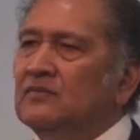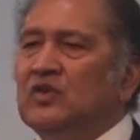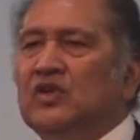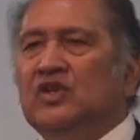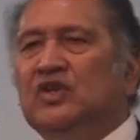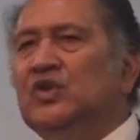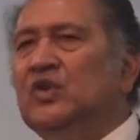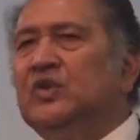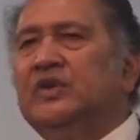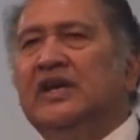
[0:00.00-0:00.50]

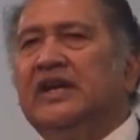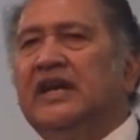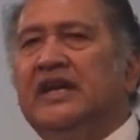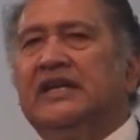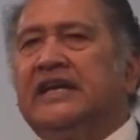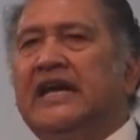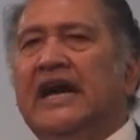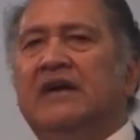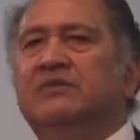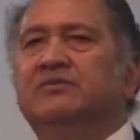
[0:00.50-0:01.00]
You can
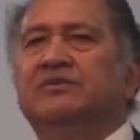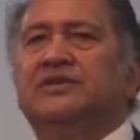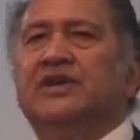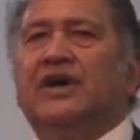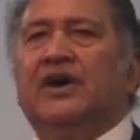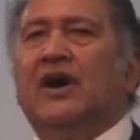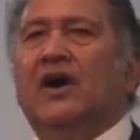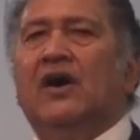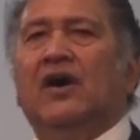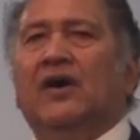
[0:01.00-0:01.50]
encounter
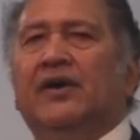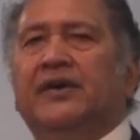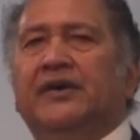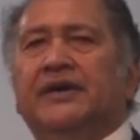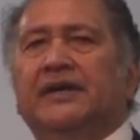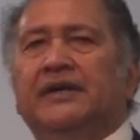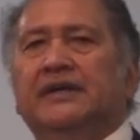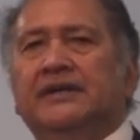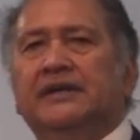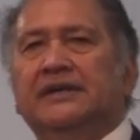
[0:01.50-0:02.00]
God.
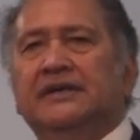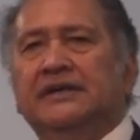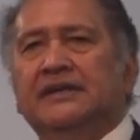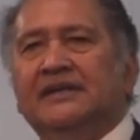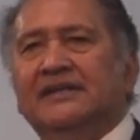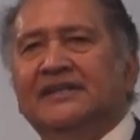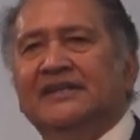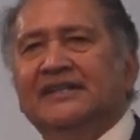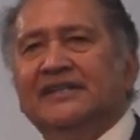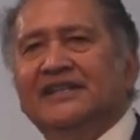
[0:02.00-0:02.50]

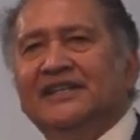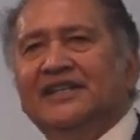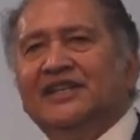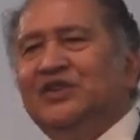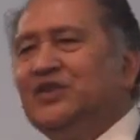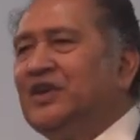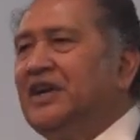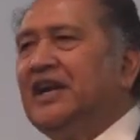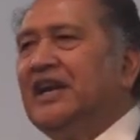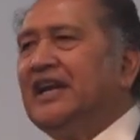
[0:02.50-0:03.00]

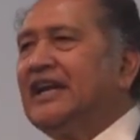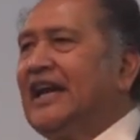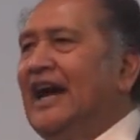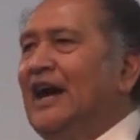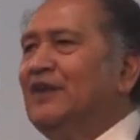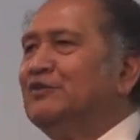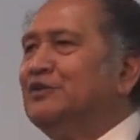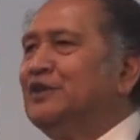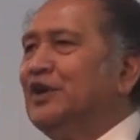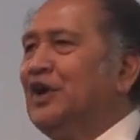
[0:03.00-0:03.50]
You can
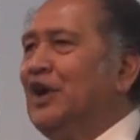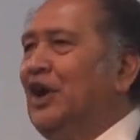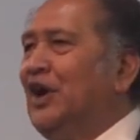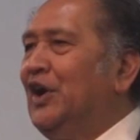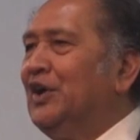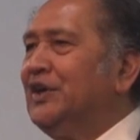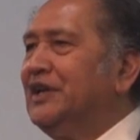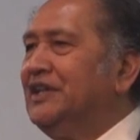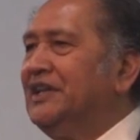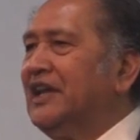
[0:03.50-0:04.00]
encounter
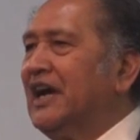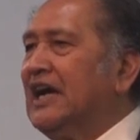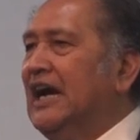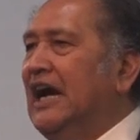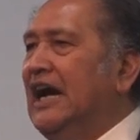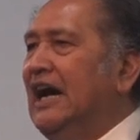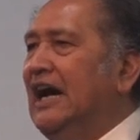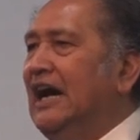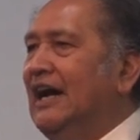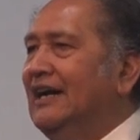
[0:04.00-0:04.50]
God in the
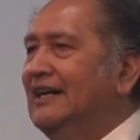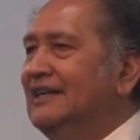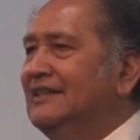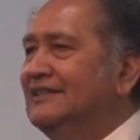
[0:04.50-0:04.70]
car.